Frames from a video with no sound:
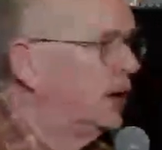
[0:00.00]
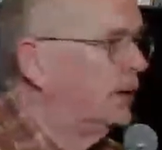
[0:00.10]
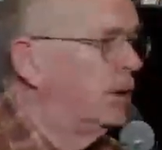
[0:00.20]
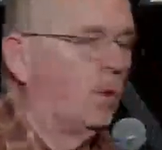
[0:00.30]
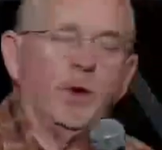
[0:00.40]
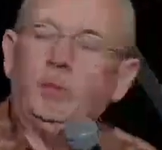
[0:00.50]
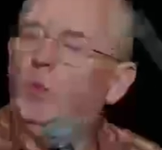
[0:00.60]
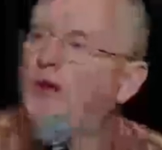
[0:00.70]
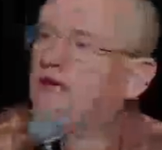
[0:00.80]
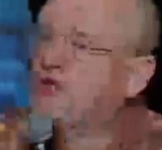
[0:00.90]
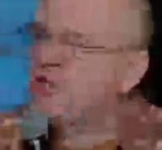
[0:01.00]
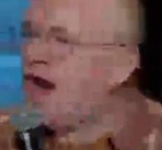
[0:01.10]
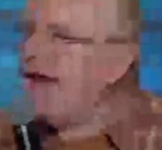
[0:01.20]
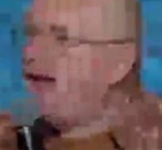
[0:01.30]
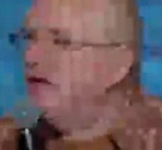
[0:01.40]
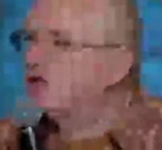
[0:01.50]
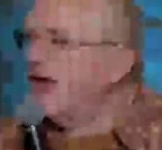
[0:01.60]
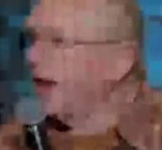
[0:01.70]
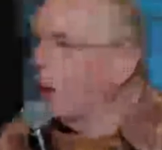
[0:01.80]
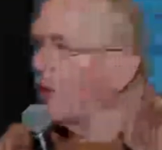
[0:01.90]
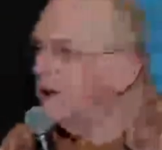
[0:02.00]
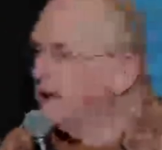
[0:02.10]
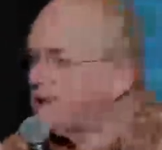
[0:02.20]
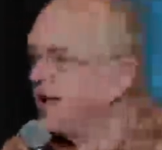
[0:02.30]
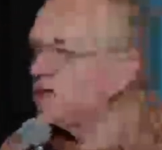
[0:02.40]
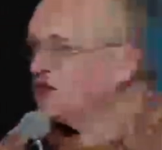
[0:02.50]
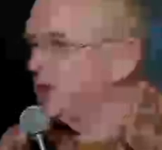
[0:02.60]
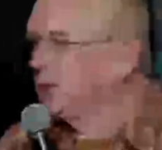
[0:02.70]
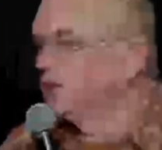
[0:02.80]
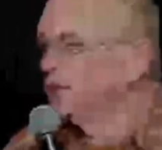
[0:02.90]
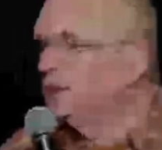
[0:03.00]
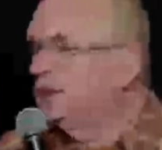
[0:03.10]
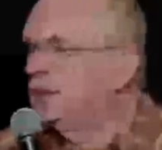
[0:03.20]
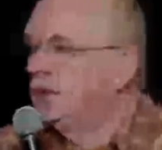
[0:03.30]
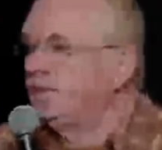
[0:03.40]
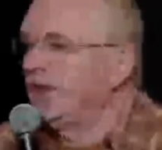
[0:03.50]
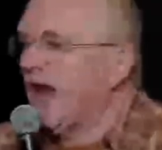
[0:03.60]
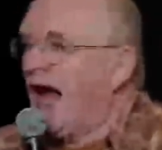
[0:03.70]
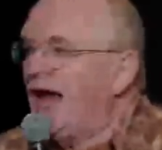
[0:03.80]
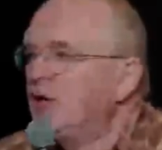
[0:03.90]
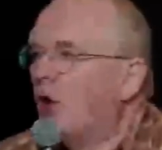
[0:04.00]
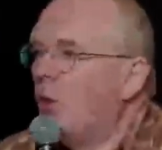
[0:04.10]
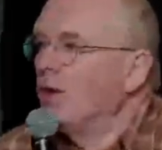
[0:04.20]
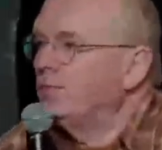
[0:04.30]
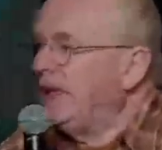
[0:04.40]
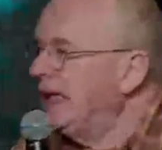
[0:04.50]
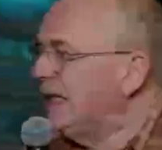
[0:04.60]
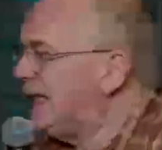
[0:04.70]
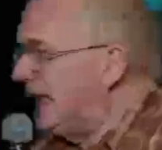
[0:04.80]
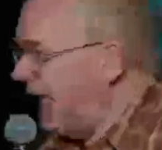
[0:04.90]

But when we change that orientation, that I don't want to be leaky